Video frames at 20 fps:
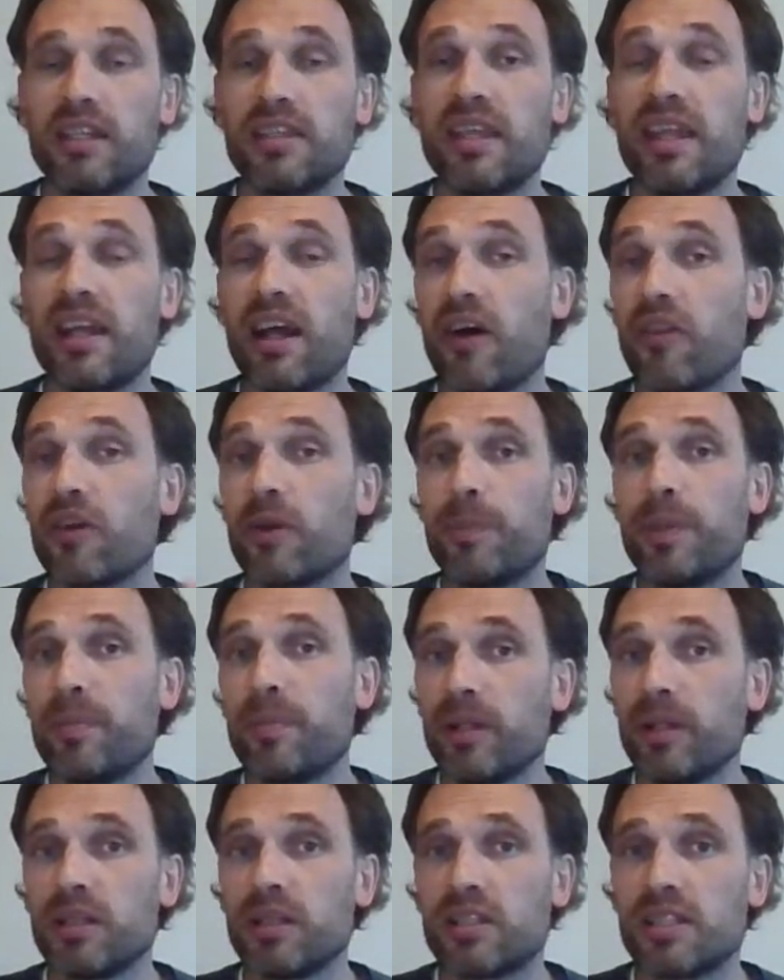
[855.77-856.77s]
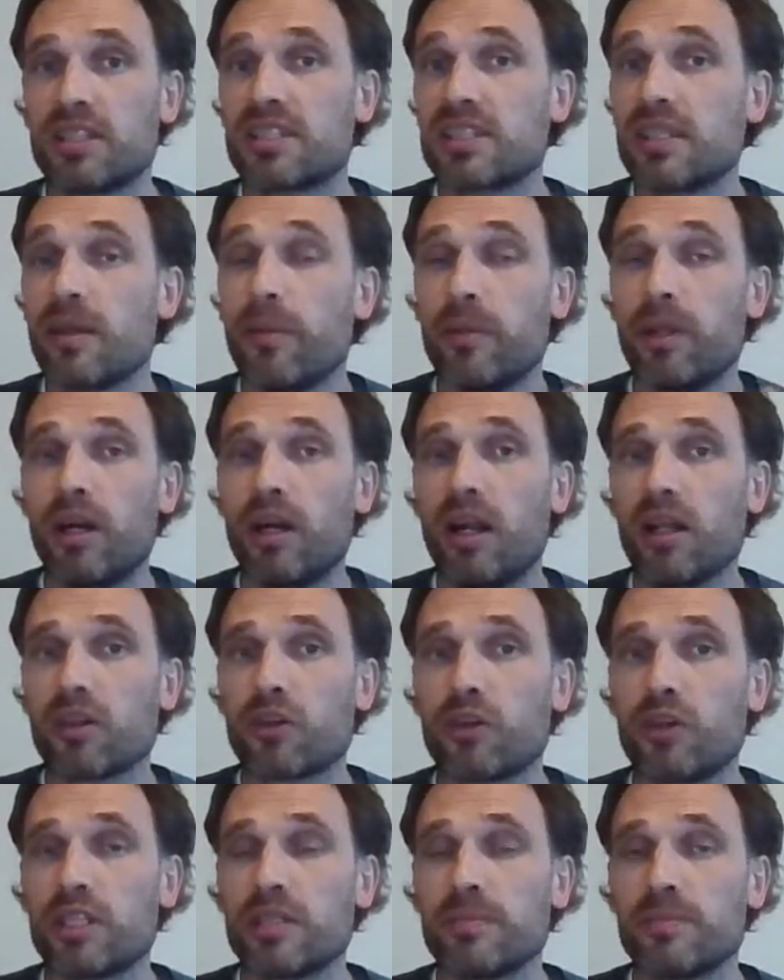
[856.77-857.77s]
other people did similar
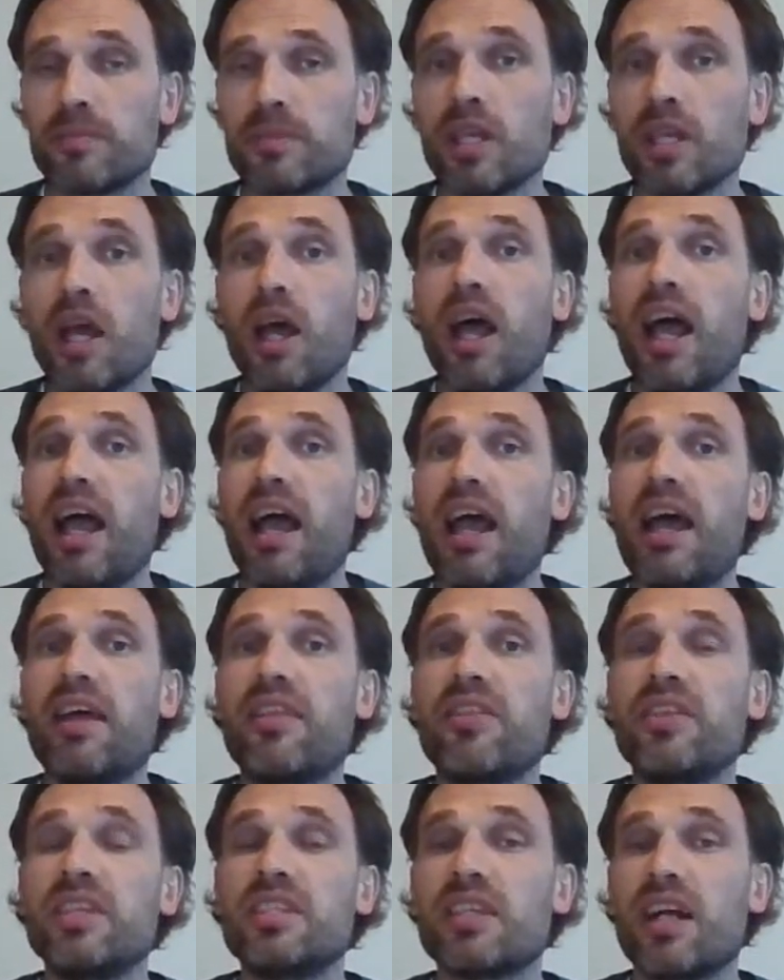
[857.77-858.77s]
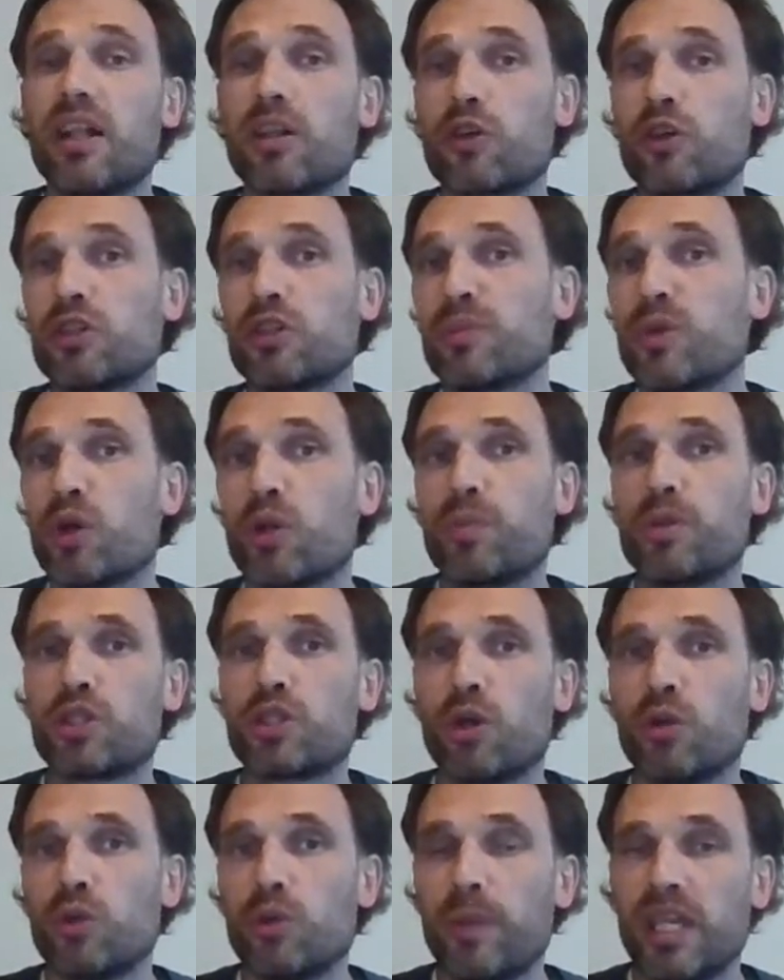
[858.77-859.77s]
algorithms, and these algorithms could be
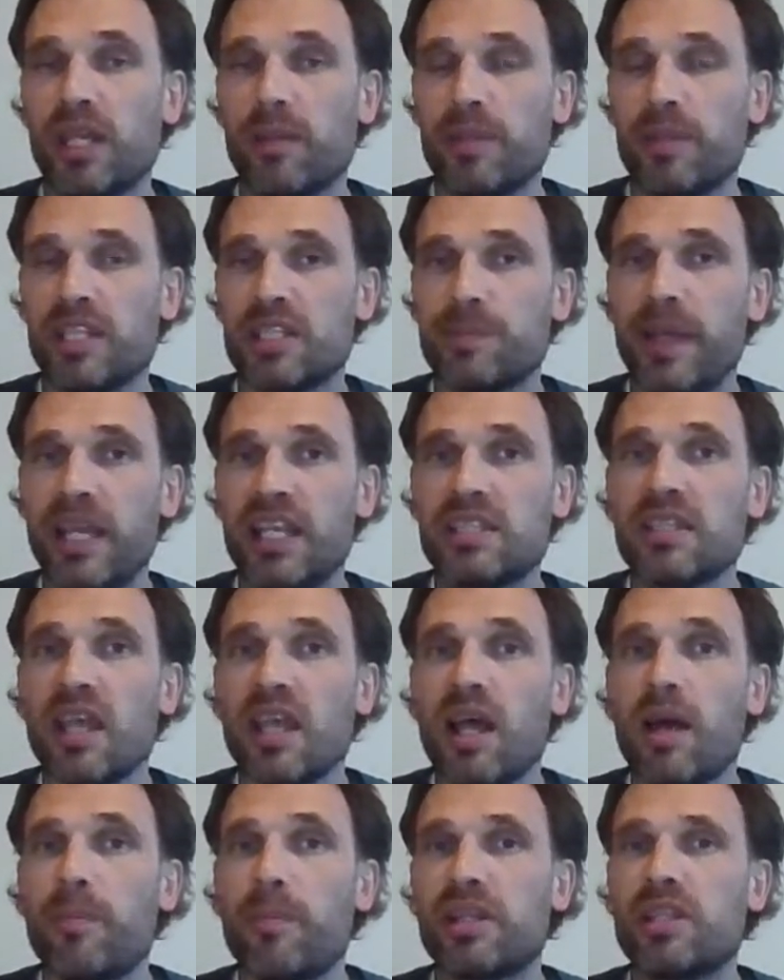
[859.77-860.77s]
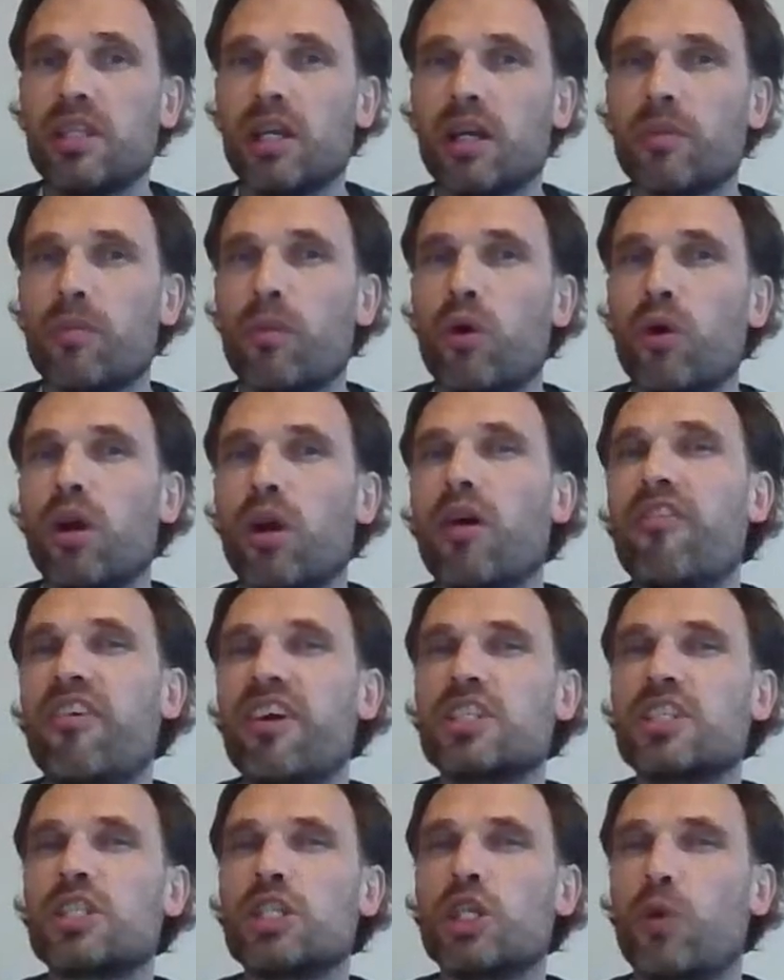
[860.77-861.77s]
shown to be in P space, but they're more of a
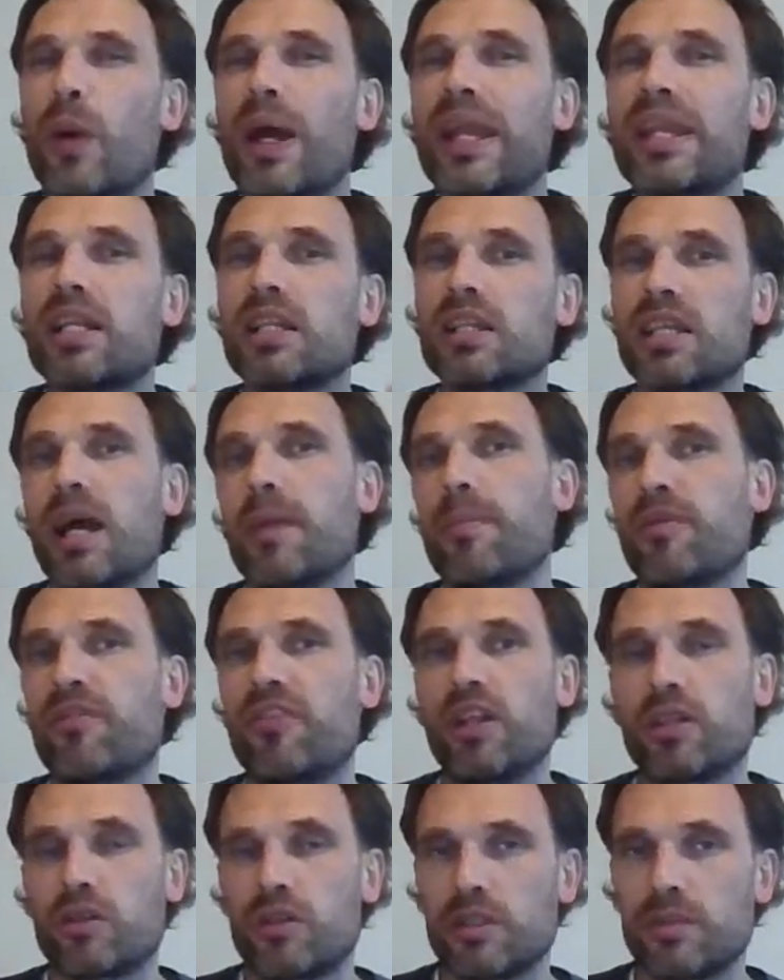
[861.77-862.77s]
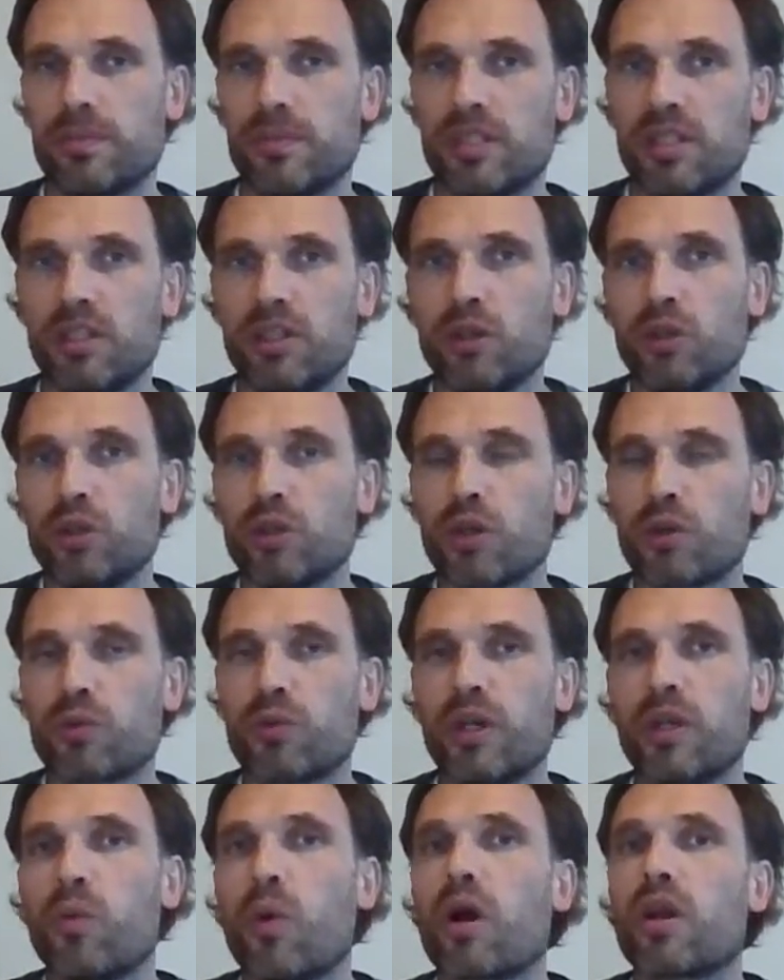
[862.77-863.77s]
theoretical type of algorithms. You don't
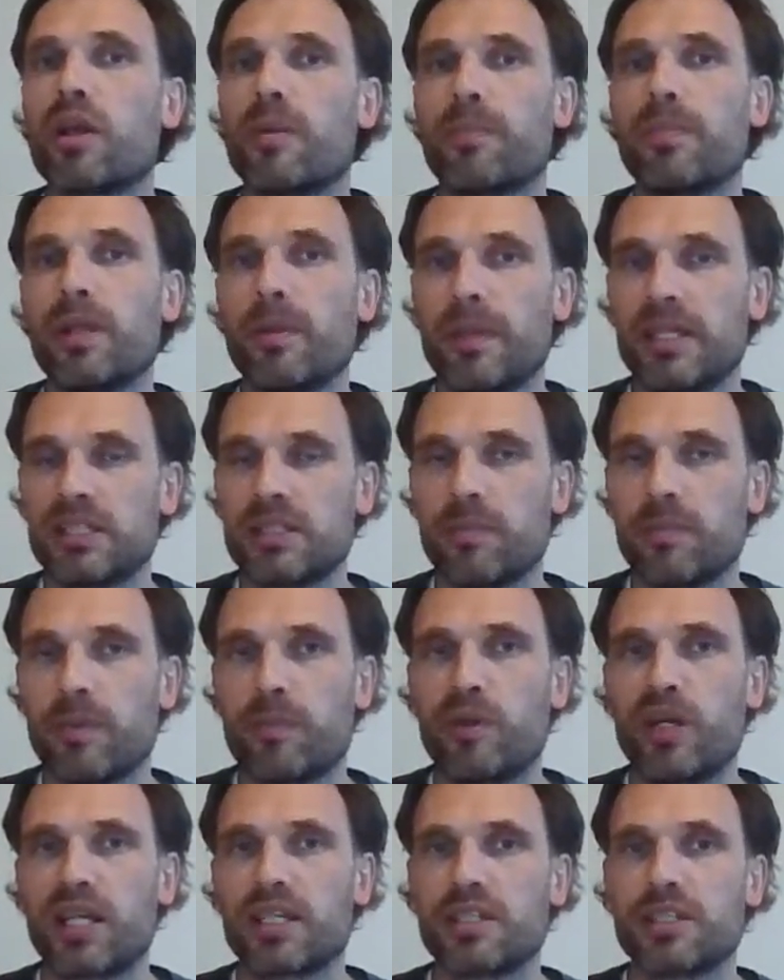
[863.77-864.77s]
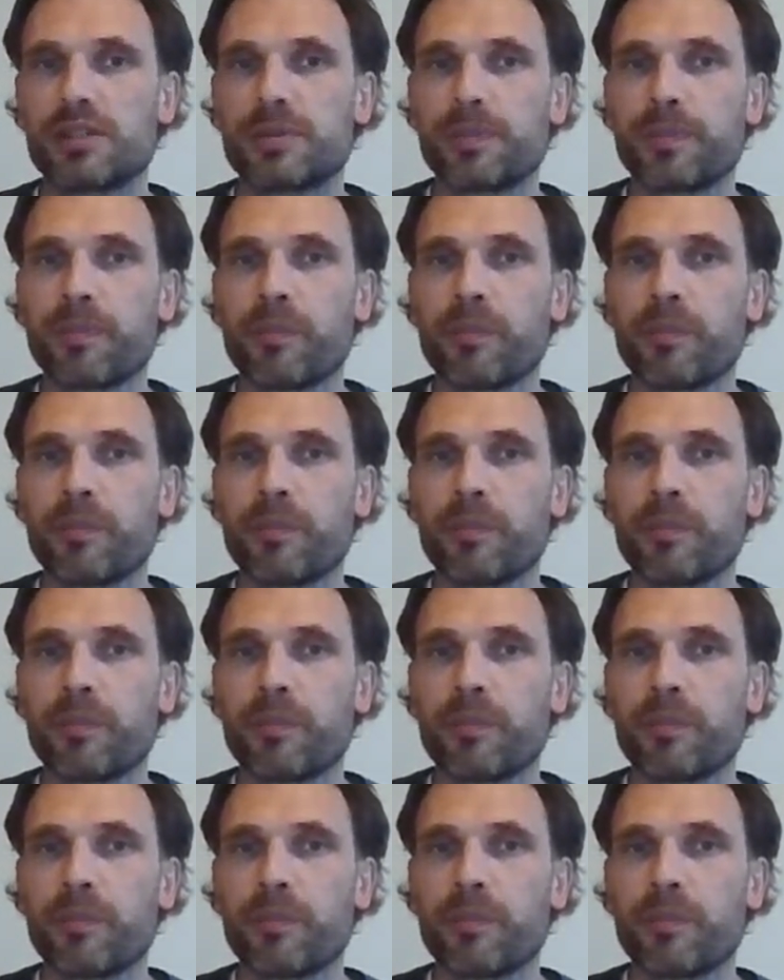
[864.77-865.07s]
really want to implement them in practice.